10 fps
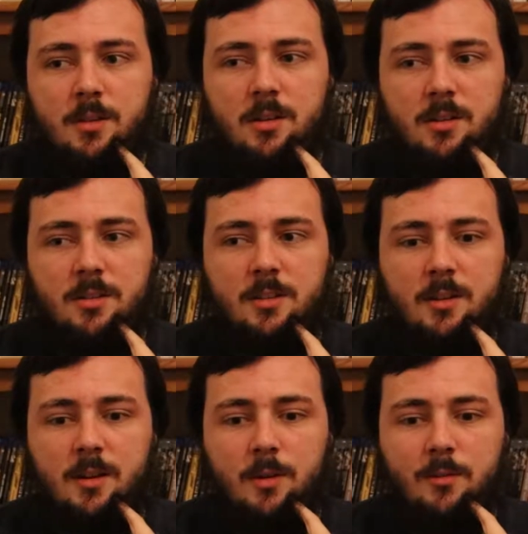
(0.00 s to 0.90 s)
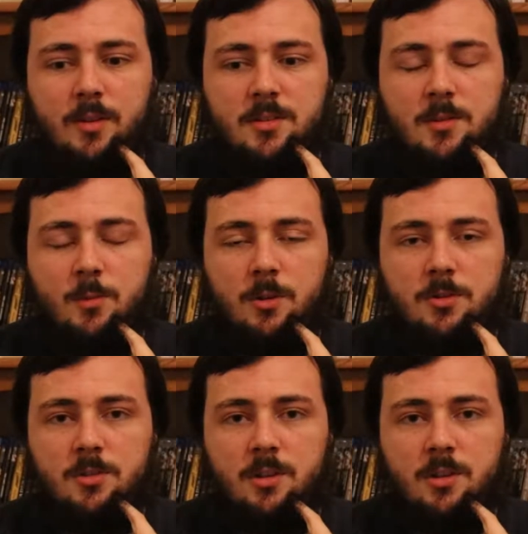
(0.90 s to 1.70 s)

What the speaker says: I recently watched